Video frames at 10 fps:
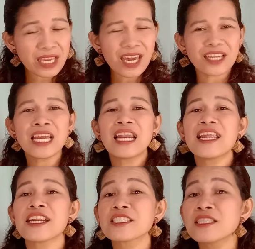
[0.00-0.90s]
good.
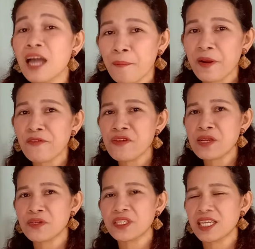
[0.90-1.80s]
Let us snap our
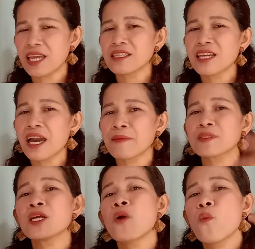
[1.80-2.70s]
fingers 10
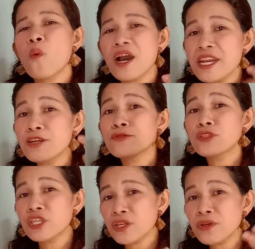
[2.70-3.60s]
times. 1,
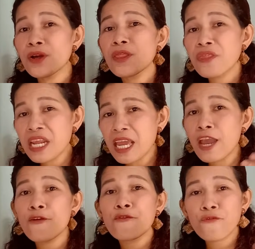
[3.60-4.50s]
2,
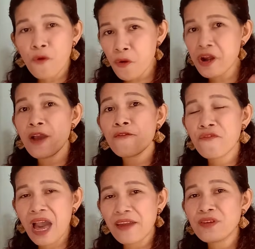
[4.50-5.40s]
3, 4,
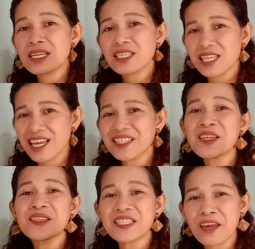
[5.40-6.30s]
5,
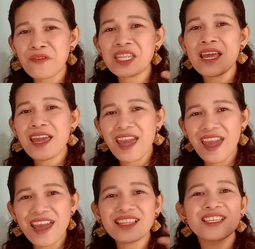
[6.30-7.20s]
6, 7,
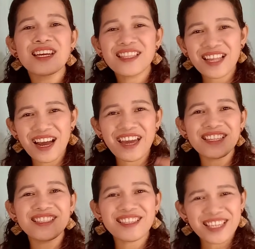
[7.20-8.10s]
8,
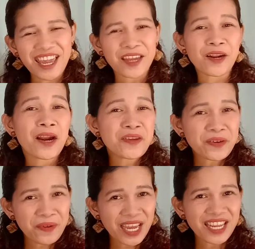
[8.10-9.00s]
9, 10. Are
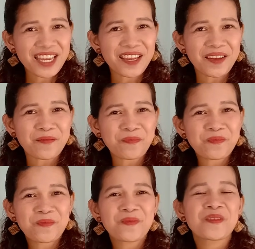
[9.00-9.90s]
you ready?
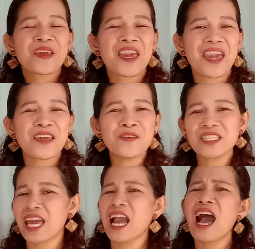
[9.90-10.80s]
Okay, you
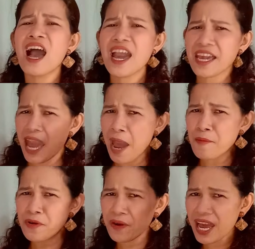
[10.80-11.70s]
say, I
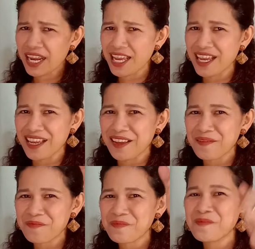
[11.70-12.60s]
am ready.